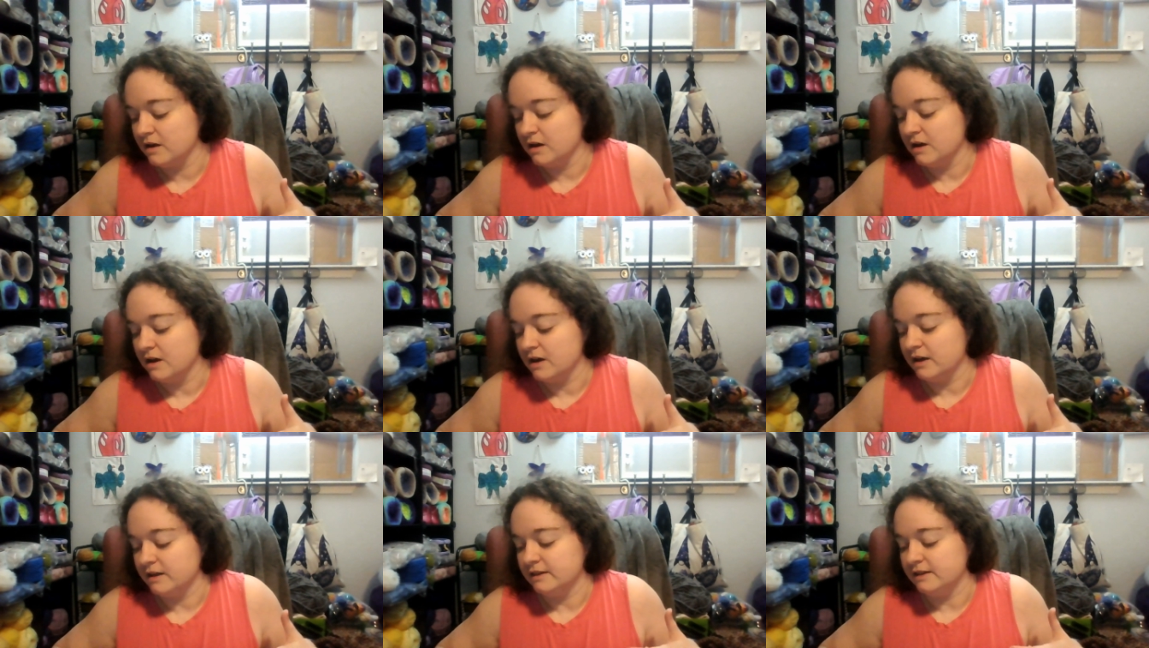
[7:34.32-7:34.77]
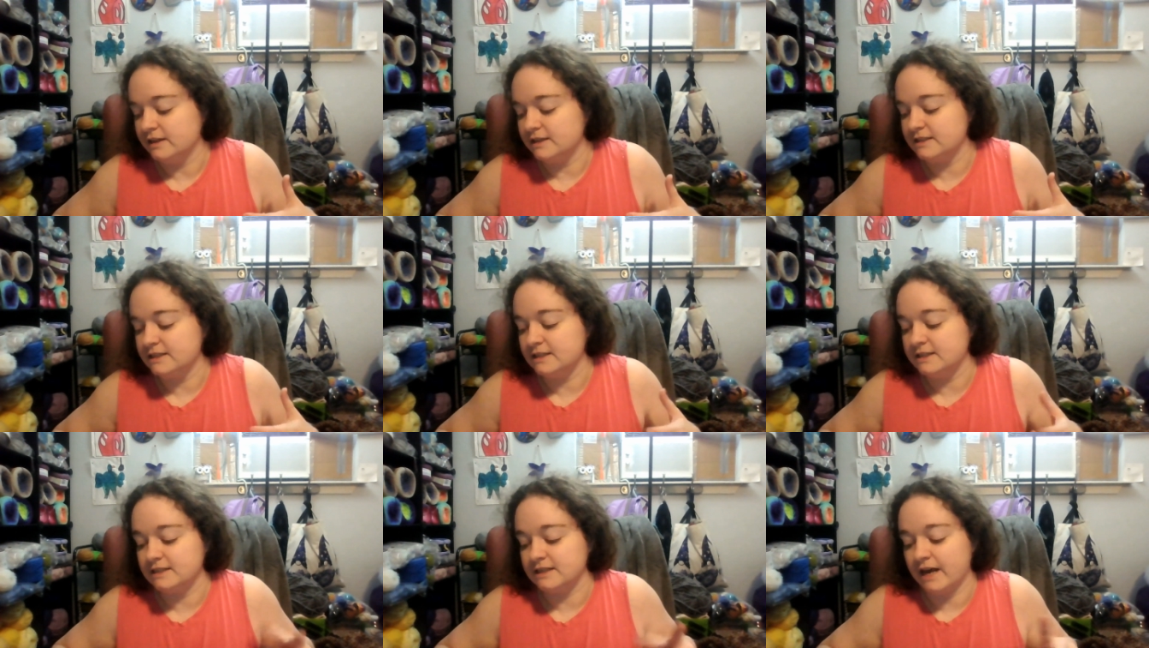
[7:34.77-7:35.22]
this
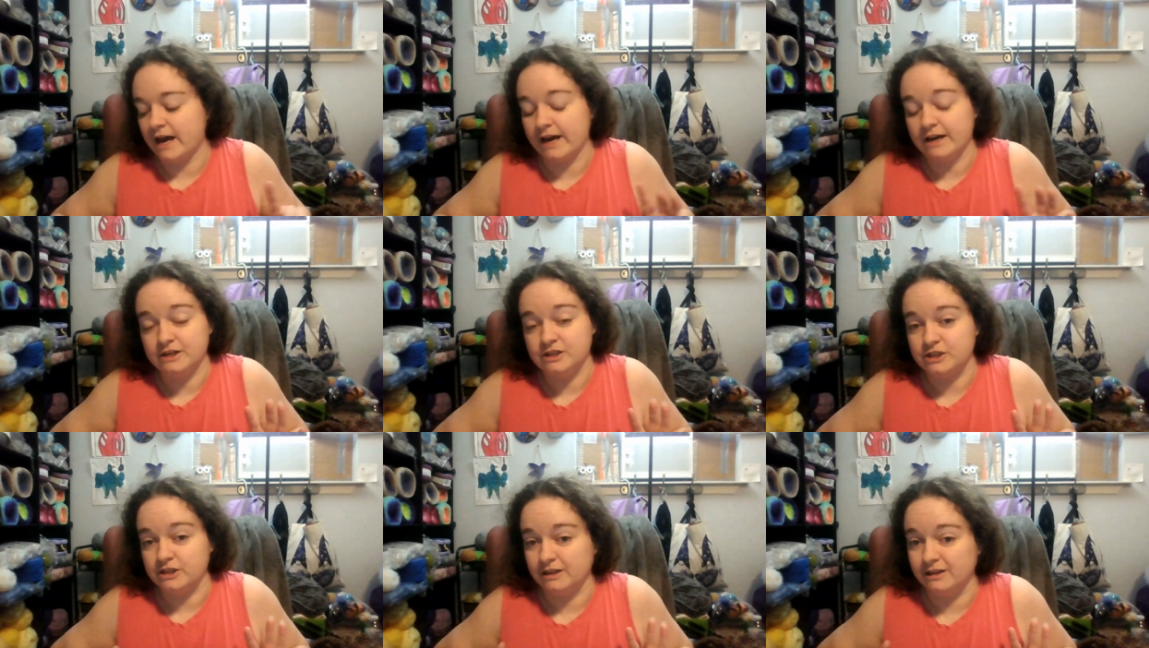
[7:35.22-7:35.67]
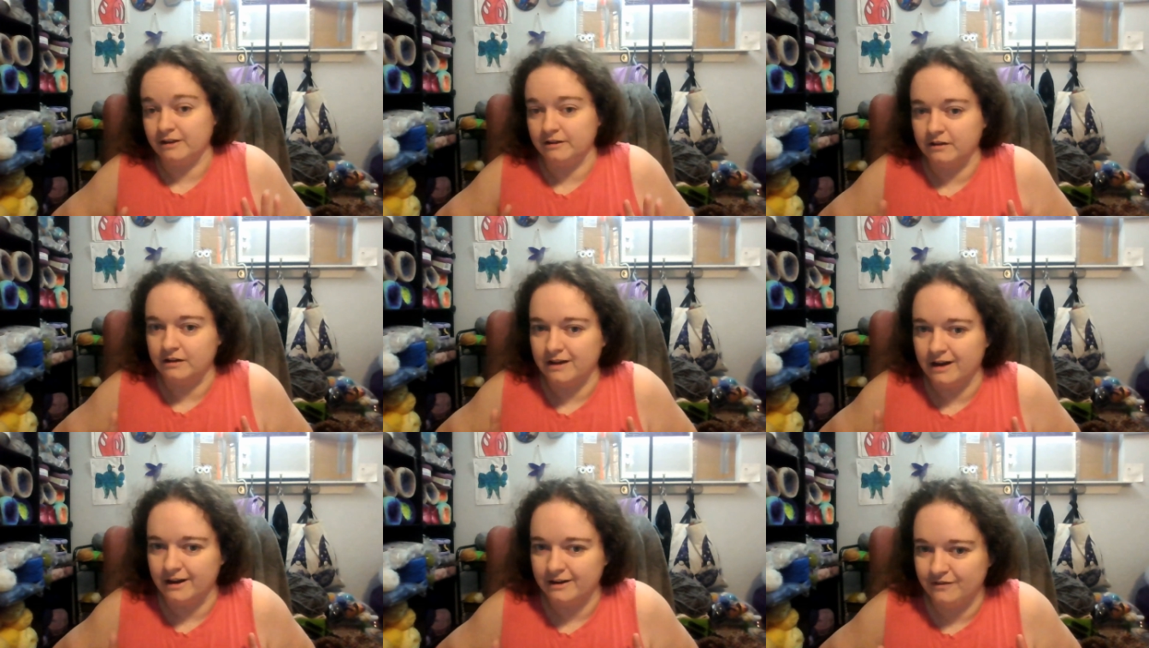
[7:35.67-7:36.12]
is actually
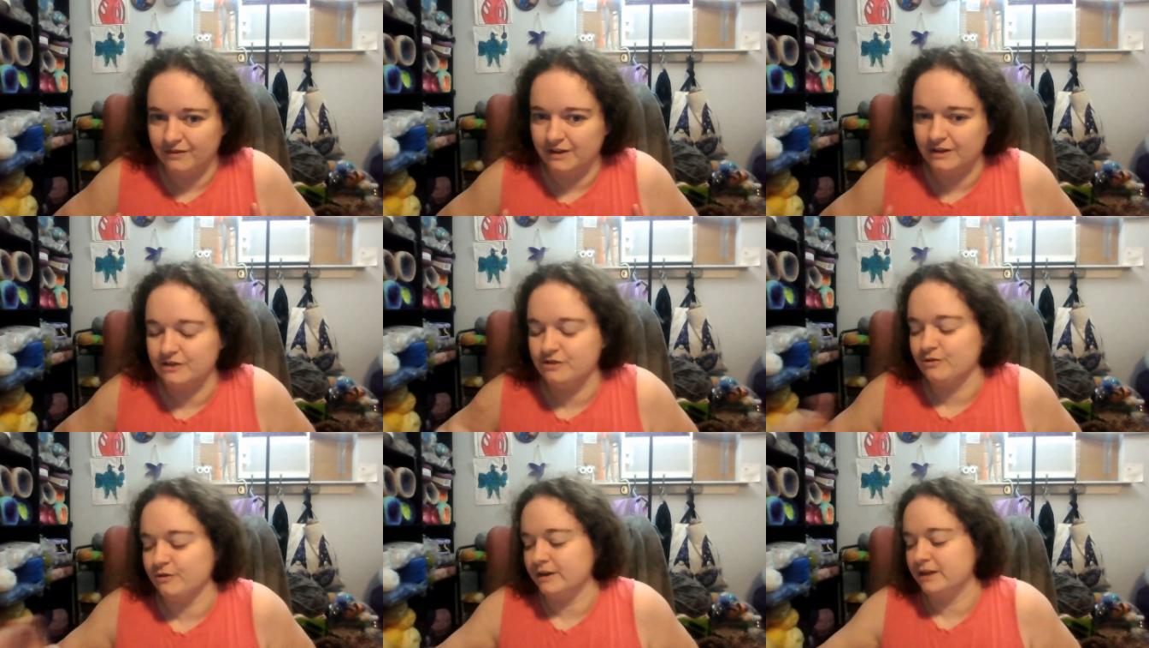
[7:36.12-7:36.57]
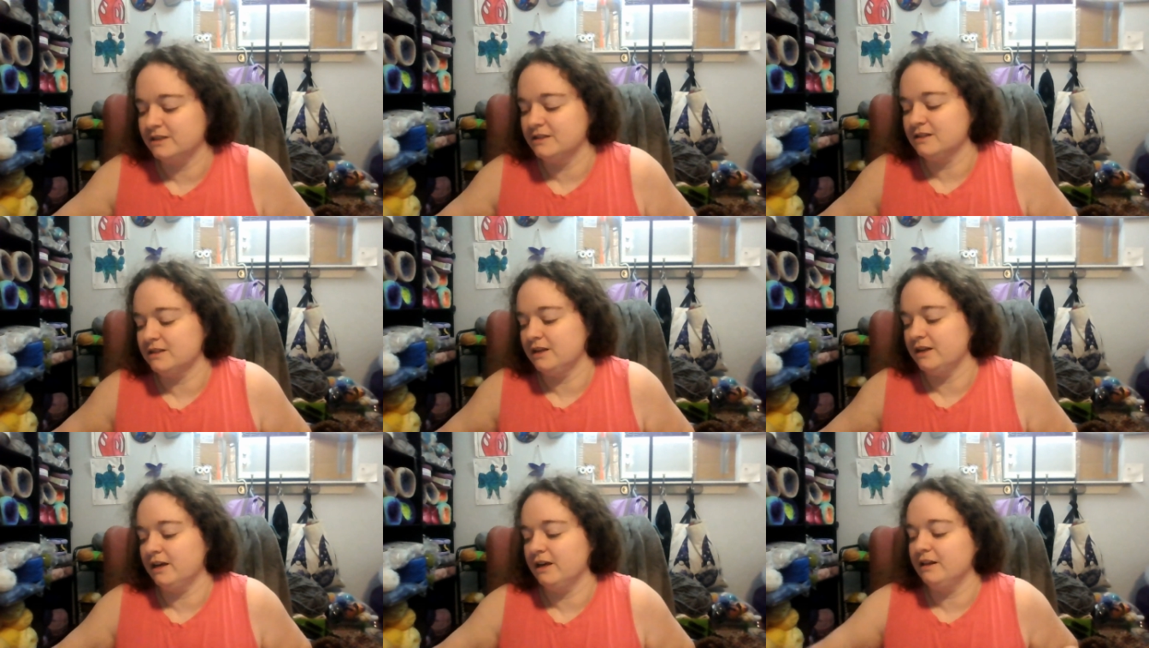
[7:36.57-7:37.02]
kind of
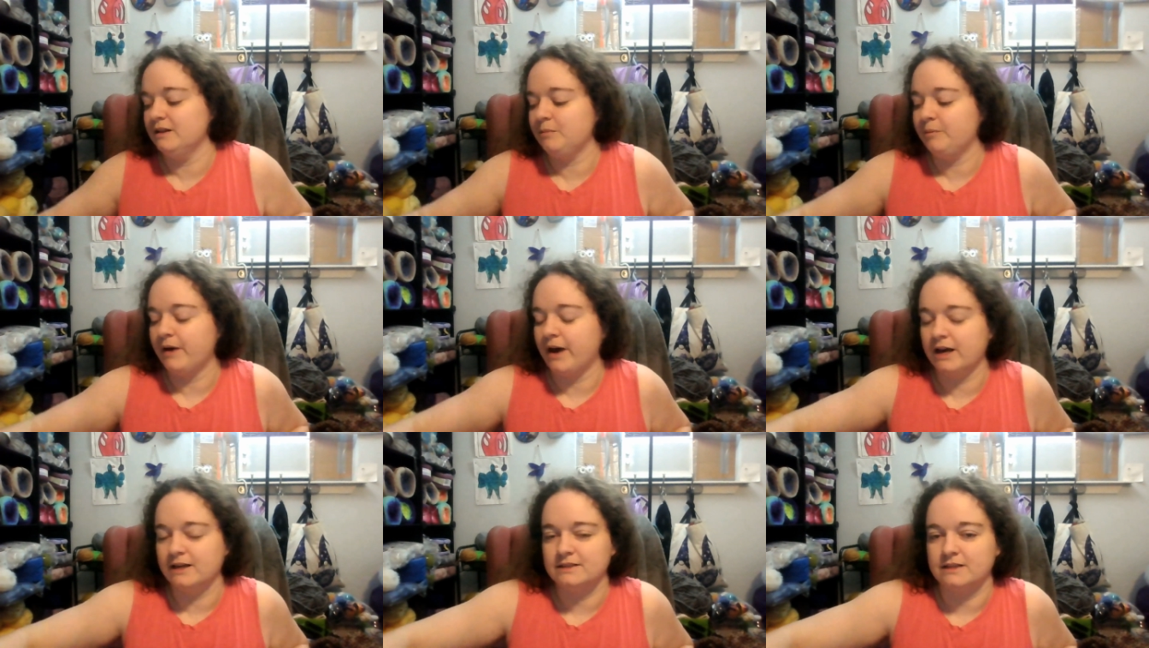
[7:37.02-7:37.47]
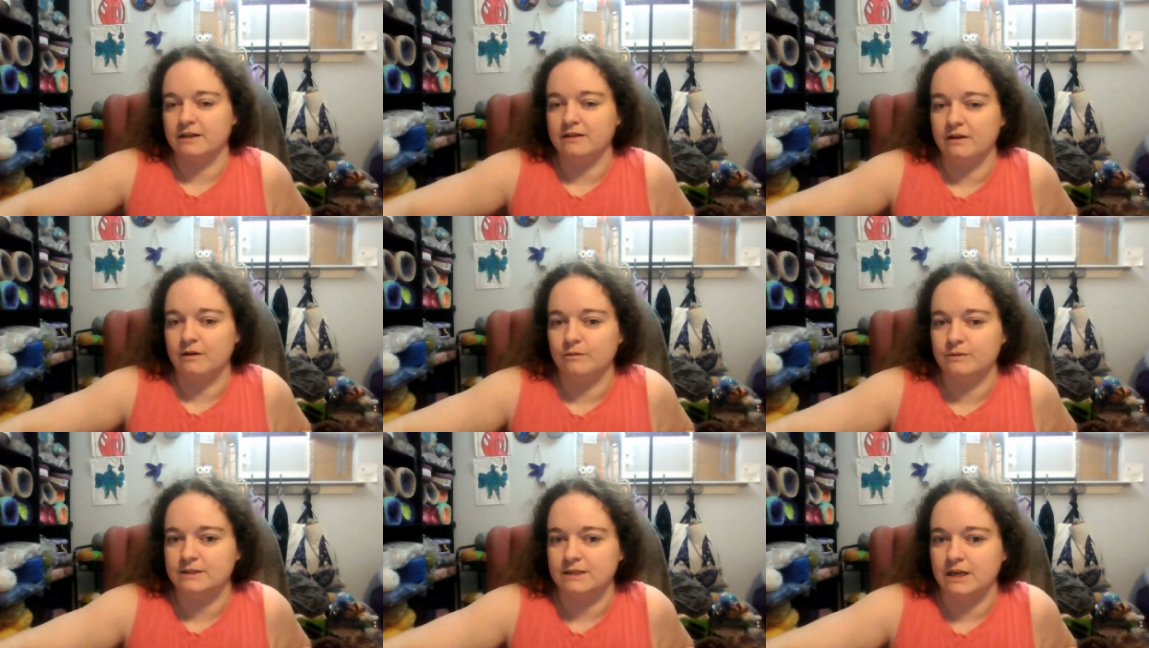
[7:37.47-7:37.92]
interesting. In the past, I think it
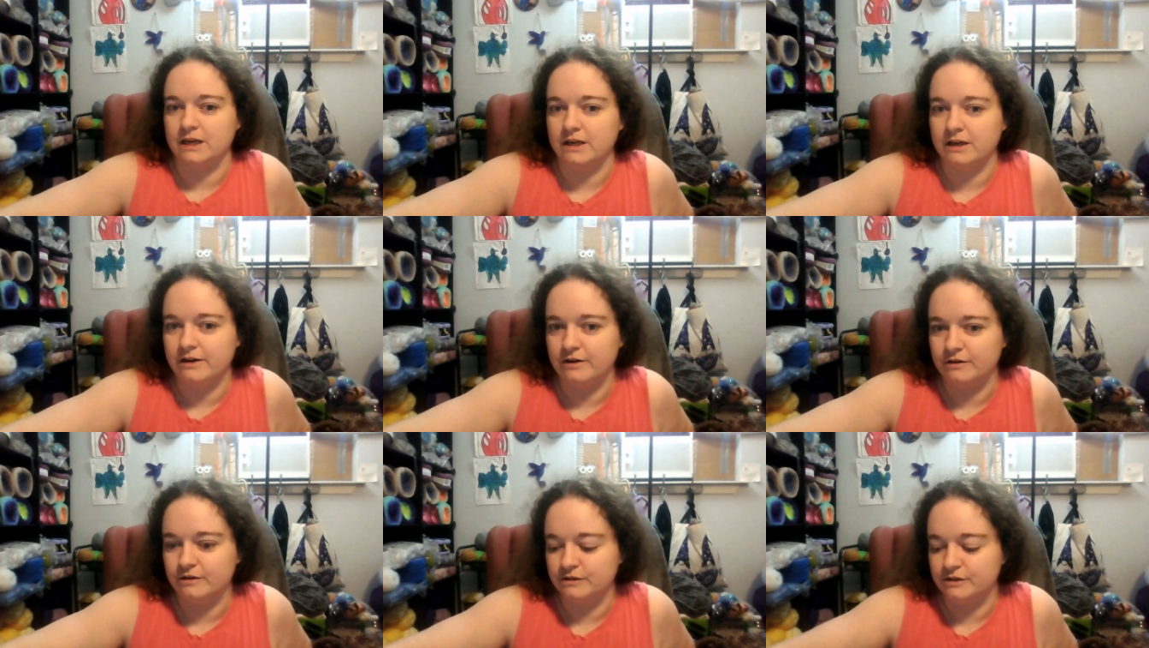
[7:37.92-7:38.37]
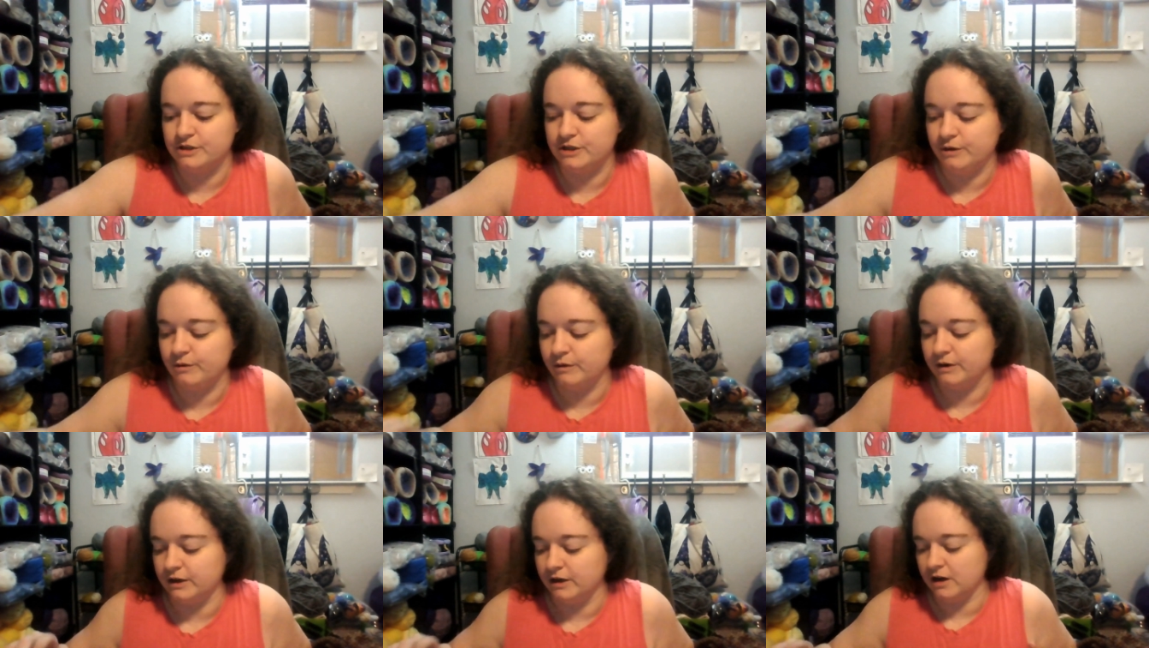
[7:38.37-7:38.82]
was a year or 2
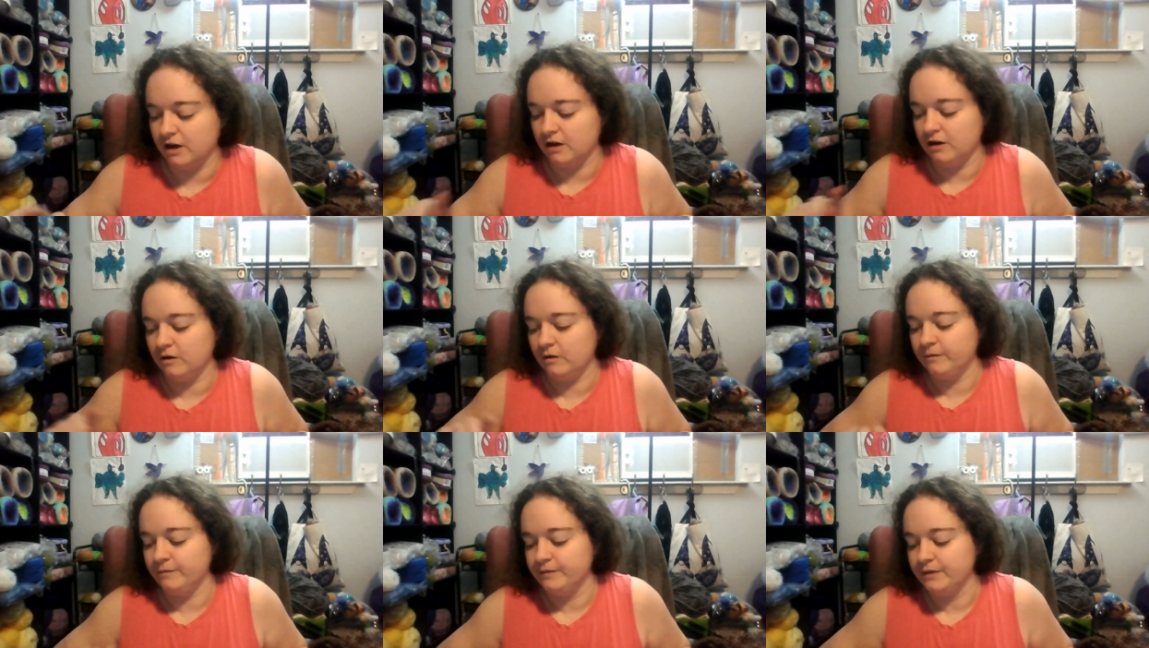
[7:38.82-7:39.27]
ago,